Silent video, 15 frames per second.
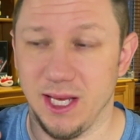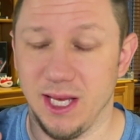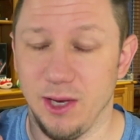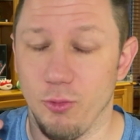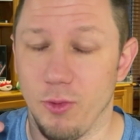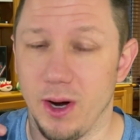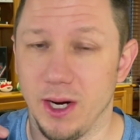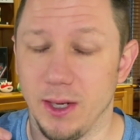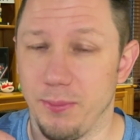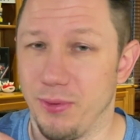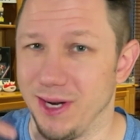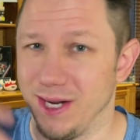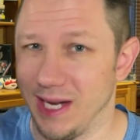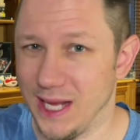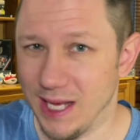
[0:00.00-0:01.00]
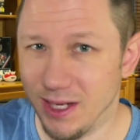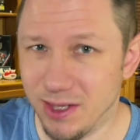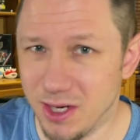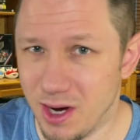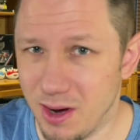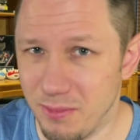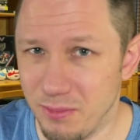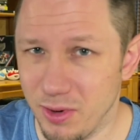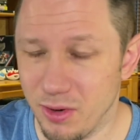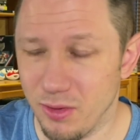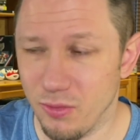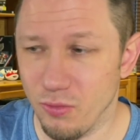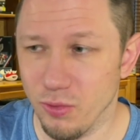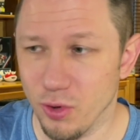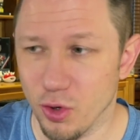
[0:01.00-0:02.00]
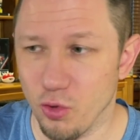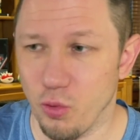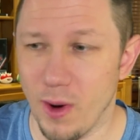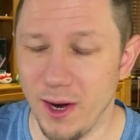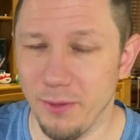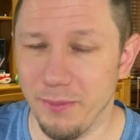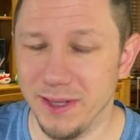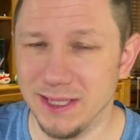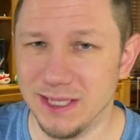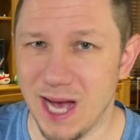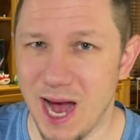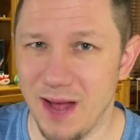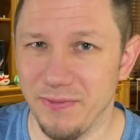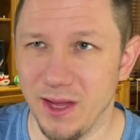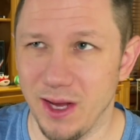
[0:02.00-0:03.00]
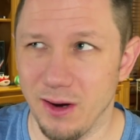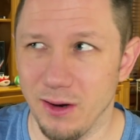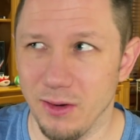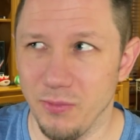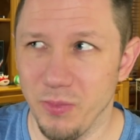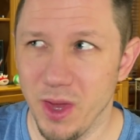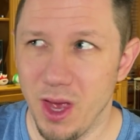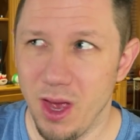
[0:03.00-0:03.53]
He wanted to put an income requirement on there